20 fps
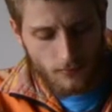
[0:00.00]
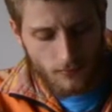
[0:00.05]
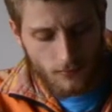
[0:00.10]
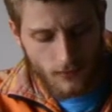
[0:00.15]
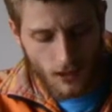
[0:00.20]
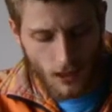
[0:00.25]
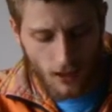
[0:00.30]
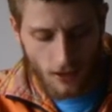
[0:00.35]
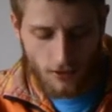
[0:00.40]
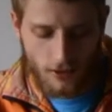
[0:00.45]

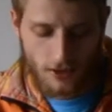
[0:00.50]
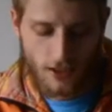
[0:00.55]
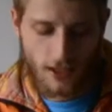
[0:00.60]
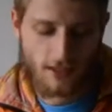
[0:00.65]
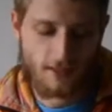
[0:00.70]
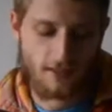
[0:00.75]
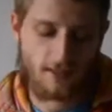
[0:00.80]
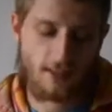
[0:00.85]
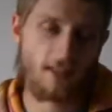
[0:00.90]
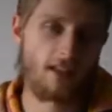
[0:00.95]
yeah, you
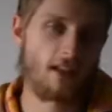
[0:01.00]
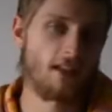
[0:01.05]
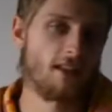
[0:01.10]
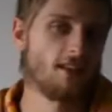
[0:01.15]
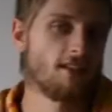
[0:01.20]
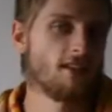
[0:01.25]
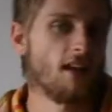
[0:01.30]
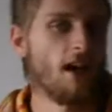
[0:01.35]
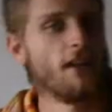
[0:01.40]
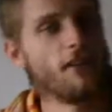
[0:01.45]
can see that
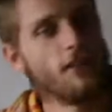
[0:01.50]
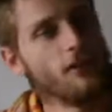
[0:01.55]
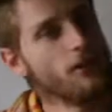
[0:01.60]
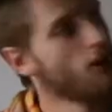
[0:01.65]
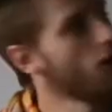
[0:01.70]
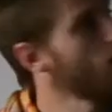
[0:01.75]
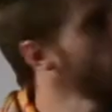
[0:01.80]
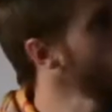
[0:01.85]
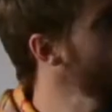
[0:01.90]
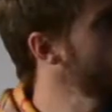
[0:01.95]
there's other
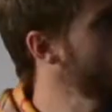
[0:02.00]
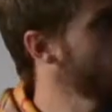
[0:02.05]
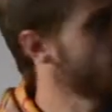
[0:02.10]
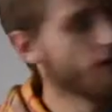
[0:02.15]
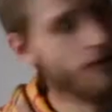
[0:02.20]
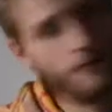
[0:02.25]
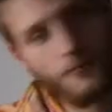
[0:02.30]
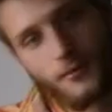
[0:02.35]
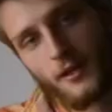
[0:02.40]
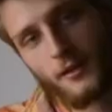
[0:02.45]
notes that
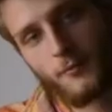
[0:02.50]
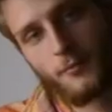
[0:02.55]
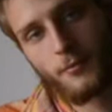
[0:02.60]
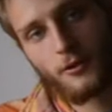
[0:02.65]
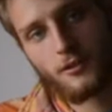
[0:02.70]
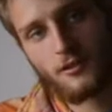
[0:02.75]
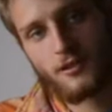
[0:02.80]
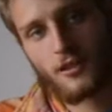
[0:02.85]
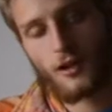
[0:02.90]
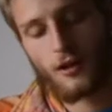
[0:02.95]
have been
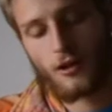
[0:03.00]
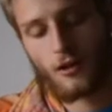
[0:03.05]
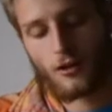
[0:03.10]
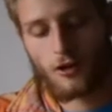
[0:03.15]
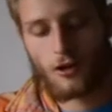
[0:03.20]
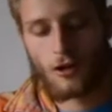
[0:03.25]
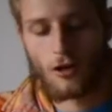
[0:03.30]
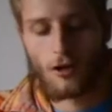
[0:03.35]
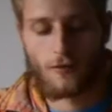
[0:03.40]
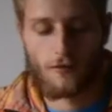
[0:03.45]
put here on
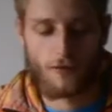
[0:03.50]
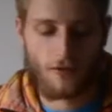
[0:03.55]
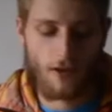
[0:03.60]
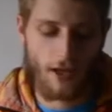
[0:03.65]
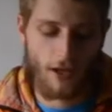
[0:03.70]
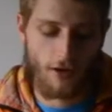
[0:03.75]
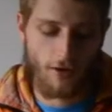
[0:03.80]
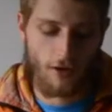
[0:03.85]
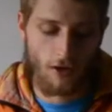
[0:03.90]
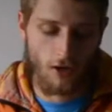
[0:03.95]
the
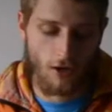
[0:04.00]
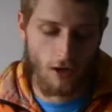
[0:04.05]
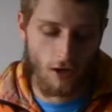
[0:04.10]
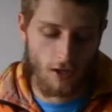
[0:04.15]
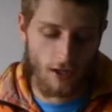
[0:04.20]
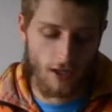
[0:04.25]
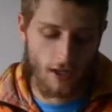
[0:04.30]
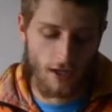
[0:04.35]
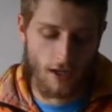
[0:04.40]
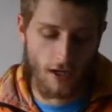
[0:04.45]
overlay
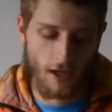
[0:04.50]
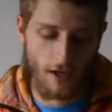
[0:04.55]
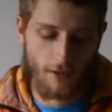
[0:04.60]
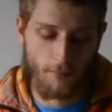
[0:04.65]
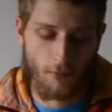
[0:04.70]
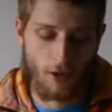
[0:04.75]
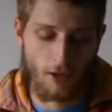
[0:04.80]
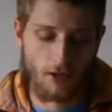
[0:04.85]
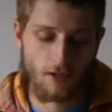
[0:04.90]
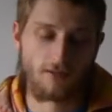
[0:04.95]
regarding like
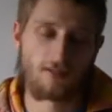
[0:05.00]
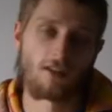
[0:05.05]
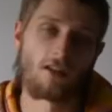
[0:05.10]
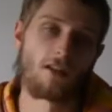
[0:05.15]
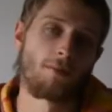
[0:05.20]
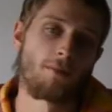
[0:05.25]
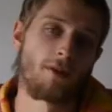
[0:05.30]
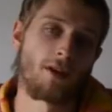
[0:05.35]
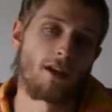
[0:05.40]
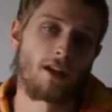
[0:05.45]

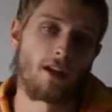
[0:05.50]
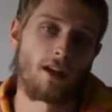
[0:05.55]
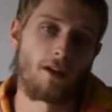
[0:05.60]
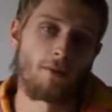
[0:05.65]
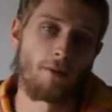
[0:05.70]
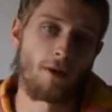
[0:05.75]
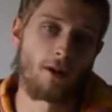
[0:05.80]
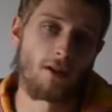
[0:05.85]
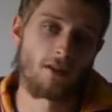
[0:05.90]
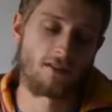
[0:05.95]
monosyllabic and
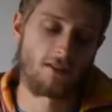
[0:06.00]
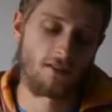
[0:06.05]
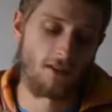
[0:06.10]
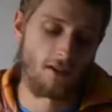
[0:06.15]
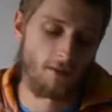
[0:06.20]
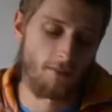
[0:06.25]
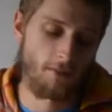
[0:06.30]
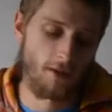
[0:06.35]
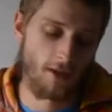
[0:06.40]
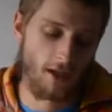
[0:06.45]

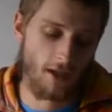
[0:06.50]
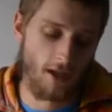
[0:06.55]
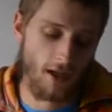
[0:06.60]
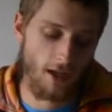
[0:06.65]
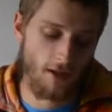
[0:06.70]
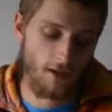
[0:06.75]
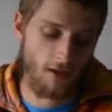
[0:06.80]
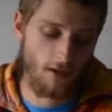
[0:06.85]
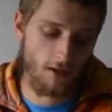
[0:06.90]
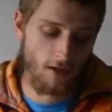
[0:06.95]
polysyllabic,
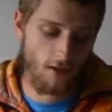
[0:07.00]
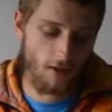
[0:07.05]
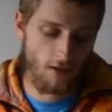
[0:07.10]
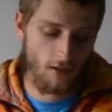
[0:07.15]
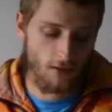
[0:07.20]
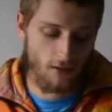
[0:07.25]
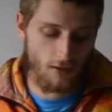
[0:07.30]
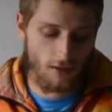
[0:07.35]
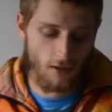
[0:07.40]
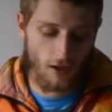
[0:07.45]
and
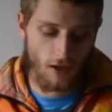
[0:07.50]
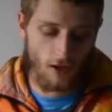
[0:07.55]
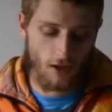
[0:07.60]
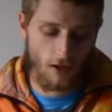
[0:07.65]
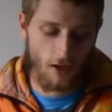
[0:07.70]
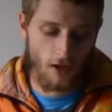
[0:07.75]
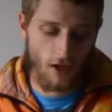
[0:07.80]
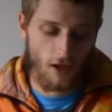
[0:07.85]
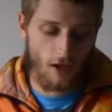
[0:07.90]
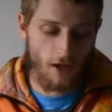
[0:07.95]
yeah,
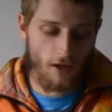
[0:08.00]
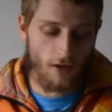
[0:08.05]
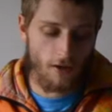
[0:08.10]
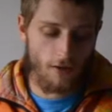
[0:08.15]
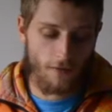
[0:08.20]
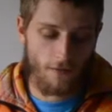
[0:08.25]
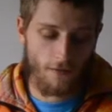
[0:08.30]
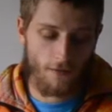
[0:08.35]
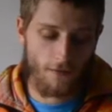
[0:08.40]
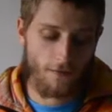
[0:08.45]

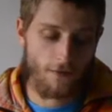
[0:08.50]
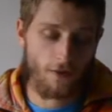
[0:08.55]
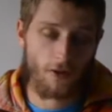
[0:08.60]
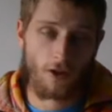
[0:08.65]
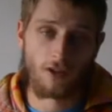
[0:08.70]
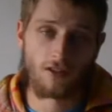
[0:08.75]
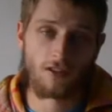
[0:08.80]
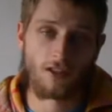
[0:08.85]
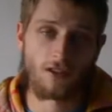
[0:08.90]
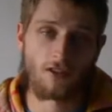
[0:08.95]
for
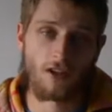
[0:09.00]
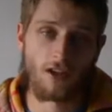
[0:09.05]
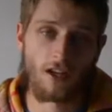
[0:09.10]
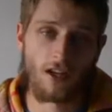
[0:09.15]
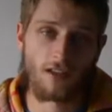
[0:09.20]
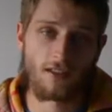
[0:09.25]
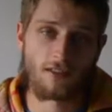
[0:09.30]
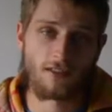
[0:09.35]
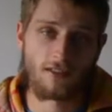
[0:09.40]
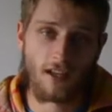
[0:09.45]
those that don't
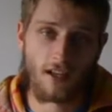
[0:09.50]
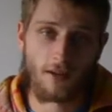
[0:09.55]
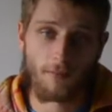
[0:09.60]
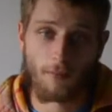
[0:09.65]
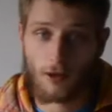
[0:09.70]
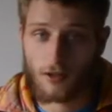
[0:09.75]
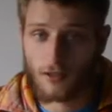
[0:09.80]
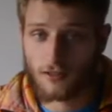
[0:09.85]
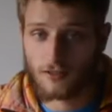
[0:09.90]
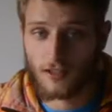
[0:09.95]
understand,
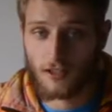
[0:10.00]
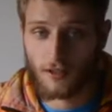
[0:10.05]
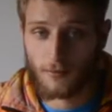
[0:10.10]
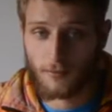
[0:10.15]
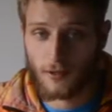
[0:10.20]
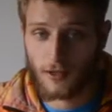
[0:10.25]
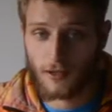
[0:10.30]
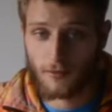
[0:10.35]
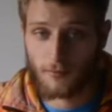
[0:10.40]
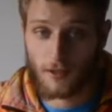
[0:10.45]

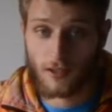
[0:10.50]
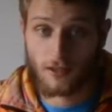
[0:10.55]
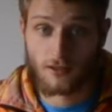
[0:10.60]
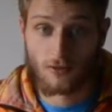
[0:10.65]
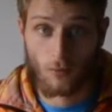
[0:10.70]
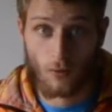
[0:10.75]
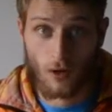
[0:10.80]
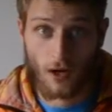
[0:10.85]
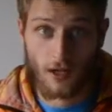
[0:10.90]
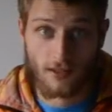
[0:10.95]
monosyllabic means
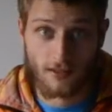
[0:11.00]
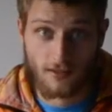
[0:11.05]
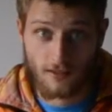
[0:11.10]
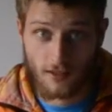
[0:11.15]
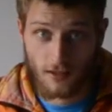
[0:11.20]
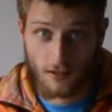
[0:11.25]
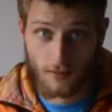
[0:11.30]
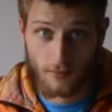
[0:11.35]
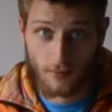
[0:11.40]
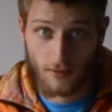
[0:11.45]
one
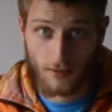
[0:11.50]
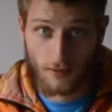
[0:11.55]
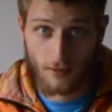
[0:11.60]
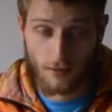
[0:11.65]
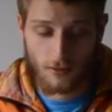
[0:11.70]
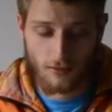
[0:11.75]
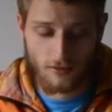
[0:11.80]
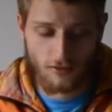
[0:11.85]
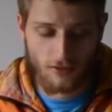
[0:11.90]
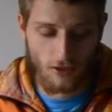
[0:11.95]

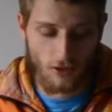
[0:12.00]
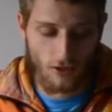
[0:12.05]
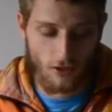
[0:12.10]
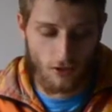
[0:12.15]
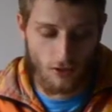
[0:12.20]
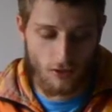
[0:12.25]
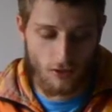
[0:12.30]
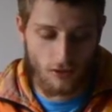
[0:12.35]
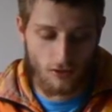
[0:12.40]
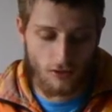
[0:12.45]
syllable, so
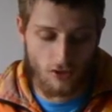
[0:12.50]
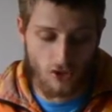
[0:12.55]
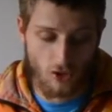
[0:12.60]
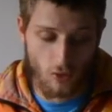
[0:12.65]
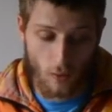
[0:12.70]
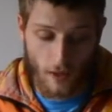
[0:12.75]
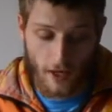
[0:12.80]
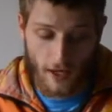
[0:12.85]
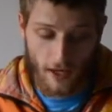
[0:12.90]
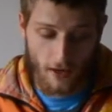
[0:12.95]

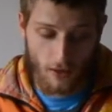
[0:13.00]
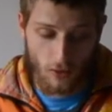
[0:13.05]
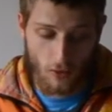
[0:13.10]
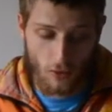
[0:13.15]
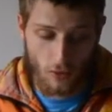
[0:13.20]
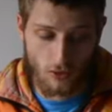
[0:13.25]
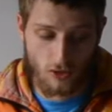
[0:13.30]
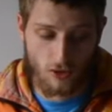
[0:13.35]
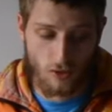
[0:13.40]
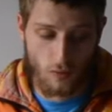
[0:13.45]
zwe
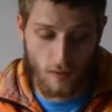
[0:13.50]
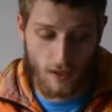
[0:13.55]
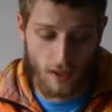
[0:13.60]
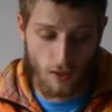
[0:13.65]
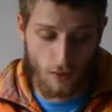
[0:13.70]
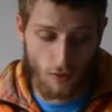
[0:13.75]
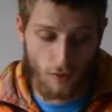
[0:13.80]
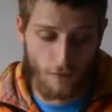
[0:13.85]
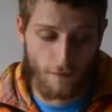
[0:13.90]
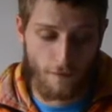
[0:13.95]
or zwi
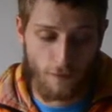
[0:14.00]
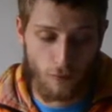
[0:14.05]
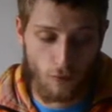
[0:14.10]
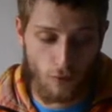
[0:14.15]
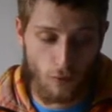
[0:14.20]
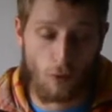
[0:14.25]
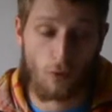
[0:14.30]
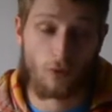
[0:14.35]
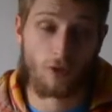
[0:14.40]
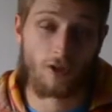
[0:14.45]
or fu
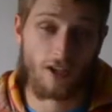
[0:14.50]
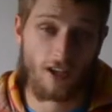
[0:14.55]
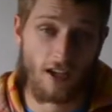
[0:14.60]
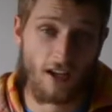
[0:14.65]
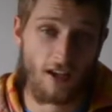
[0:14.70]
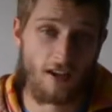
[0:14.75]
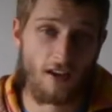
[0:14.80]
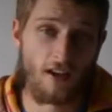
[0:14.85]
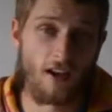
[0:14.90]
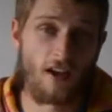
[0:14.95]
or
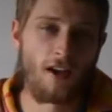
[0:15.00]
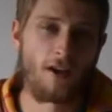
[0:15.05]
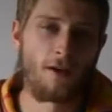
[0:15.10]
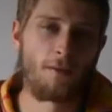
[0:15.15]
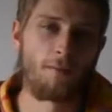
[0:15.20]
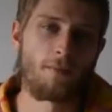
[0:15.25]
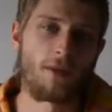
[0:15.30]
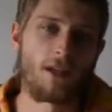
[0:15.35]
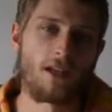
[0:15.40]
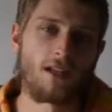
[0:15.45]
che
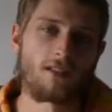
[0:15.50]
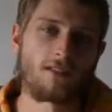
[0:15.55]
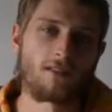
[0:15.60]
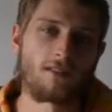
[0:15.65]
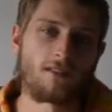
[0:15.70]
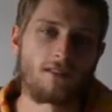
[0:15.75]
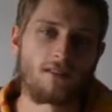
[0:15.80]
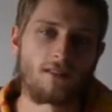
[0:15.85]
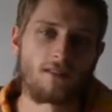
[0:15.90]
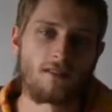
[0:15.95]

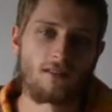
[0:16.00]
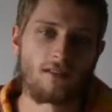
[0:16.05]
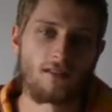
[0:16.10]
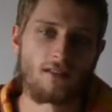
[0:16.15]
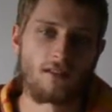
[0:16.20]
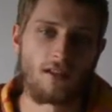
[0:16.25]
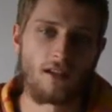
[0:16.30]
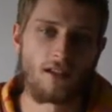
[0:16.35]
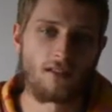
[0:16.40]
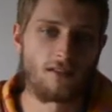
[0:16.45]
means
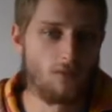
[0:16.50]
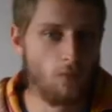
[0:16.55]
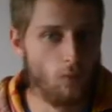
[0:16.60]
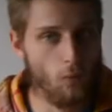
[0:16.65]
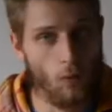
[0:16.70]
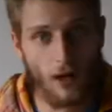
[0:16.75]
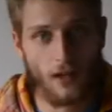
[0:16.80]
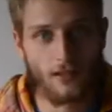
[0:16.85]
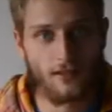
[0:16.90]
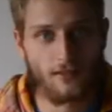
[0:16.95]
it's
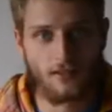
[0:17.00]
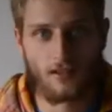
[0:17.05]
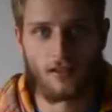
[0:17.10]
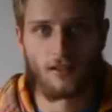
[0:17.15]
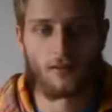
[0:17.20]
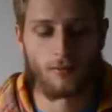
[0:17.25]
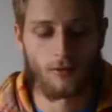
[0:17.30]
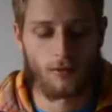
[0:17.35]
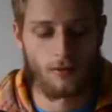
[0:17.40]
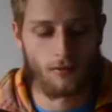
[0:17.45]
one
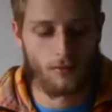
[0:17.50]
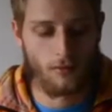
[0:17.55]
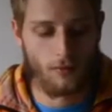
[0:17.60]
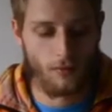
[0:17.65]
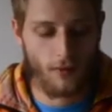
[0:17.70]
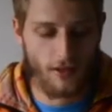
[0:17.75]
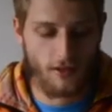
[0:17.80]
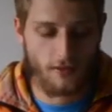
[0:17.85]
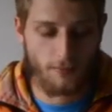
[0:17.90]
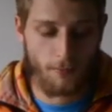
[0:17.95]
syllable,
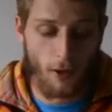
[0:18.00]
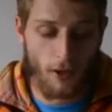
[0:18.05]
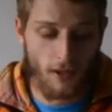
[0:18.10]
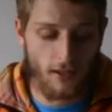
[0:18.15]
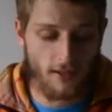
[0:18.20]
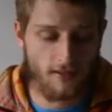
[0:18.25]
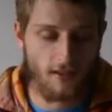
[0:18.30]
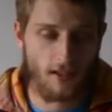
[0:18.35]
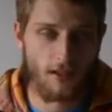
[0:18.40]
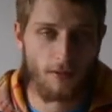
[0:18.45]
whereas
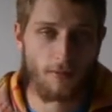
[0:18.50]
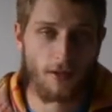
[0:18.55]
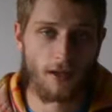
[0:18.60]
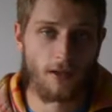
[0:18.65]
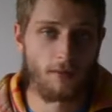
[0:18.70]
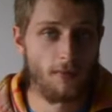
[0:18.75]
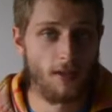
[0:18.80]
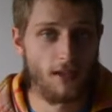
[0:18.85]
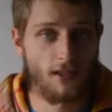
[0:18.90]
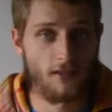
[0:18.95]

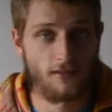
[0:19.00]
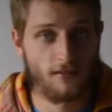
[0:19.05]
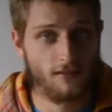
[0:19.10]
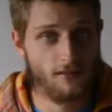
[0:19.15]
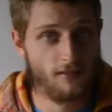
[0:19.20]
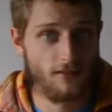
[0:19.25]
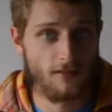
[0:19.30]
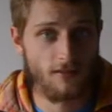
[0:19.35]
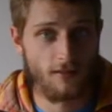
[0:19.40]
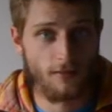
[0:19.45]
polysyllabic
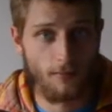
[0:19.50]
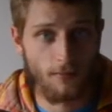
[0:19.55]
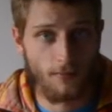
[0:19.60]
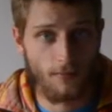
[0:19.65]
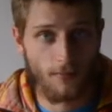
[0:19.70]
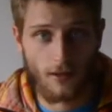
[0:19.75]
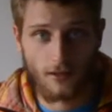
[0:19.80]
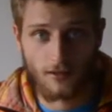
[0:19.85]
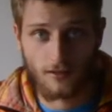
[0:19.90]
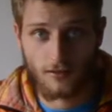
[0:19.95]
means
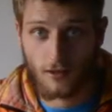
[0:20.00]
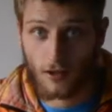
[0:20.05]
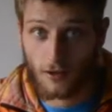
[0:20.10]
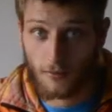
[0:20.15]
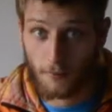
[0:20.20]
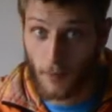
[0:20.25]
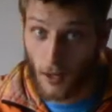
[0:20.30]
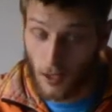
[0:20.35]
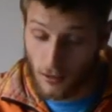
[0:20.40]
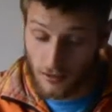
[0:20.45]
it's
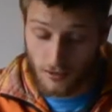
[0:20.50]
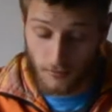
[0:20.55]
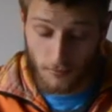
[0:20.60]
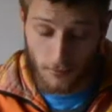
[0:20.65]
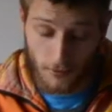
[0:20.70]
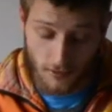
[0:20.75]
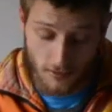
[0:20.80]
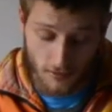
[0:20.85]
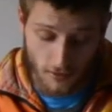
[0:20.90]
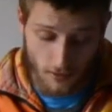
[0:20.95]
got
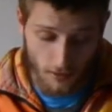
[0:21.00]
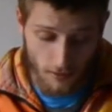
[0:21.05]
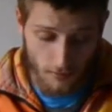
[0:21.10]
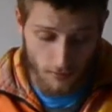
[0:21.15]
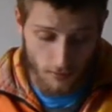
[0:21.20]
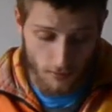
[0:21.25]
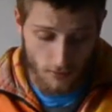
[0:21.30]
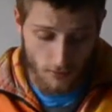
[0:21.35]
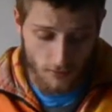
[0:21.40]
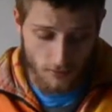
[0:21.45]
multiple
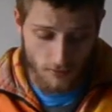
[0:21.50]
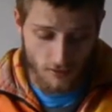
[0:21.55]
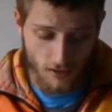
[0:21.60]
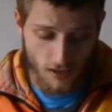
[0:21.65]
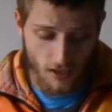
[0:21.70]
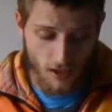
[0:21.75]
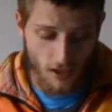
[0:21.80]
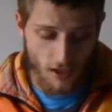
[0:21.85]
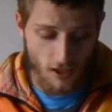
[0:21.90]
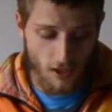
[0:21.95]
syllables,
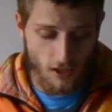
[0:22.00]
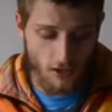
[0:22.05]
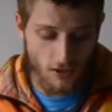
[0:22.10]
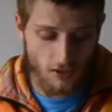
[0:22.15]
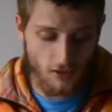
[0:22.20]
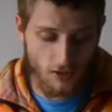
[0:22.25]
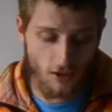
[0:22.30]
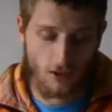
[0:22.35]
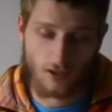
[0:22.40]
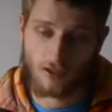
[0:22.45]

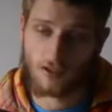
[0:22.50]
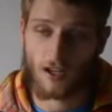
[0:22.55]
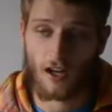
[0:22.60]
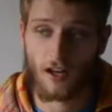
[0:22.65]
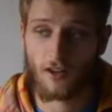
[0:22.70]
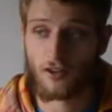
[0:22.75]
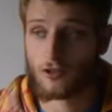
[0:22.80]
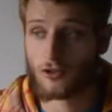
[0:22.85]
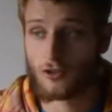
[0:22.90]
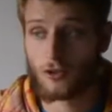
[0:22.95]
so it's
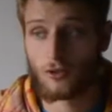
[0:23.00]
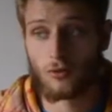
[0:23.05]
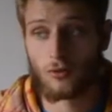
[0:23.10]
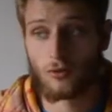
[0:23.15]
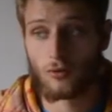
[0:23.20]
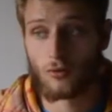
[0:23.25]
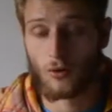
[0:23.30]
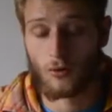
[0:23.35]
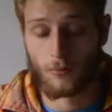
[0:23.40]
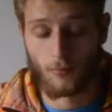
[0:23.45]
either
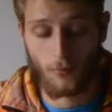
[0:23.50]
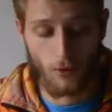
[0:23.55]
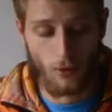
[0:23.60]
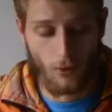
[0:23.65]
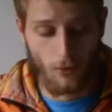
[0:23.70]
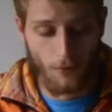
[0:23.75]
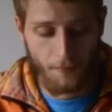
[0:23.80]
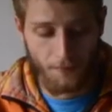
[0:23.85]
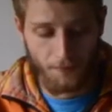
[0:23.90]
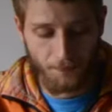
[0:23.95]
two or more.